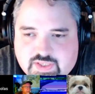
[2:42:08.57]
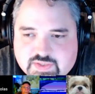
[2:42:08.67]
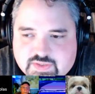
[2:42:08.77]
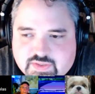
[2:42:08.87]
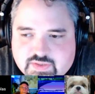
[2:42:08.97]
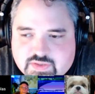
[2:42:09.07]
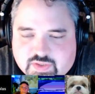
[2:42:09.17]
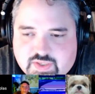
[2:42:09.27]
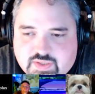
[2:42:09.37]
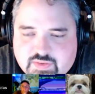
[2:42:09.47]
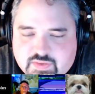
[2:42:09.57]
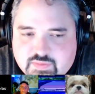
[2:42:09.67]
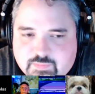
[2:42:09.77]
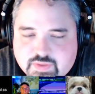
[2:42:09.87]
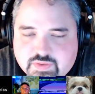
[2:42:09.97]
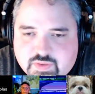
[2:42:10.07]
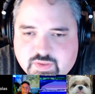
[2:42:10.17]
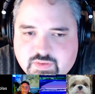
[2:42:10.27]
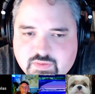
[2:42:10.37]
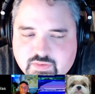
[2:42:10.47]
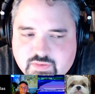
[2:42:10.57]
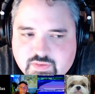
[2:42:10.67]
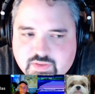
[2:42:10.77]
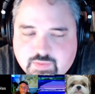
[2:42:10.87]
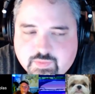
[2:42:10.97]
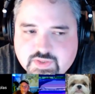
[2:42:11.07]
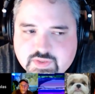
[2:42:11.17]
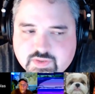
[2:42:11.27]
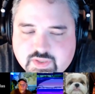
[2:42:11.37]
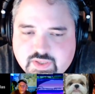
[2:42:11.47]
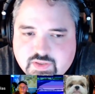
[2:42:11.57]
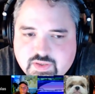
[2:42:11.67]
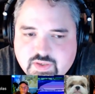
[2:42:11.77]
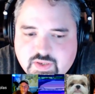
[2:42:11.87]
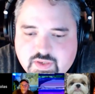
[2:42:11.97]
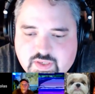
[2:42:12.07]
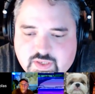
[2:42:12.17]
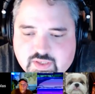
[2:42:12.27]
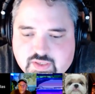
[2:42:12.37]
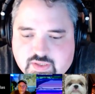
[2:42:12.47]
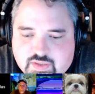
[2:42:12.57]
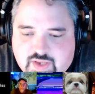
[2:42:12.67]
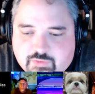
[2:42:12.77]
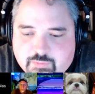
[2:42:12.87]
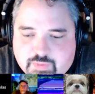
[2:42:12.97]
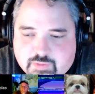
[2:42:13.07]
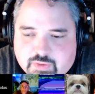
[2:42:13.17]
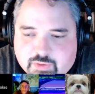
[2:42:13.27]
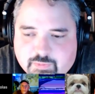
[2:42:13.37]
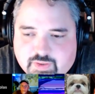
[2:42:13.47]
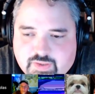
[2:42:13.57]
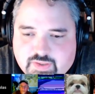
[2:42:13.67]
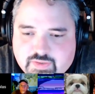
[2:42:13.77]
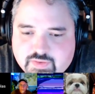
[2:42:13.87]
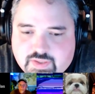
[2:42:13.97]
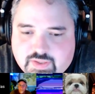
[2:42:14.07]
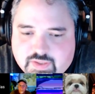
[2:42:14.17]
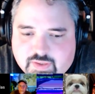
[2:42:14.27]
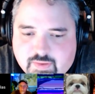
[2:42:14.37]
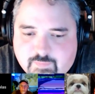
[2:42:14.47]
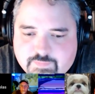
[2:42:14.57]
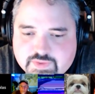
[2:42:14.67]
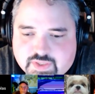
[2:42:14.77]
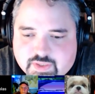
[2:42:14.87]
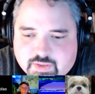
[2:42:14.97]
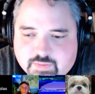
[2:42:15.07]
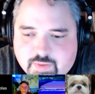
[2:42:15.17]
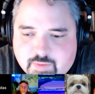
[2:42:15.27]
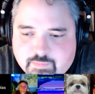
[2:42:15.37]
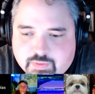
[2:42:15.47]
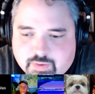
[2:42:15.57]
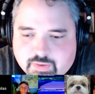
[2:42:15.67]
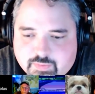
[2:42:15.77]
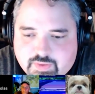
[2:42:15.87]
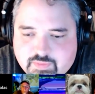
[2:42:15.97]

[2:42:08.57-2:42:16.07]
as a trade, beer trade. He wants to try it. And Ephemer Blueberry, a blueberry wheat.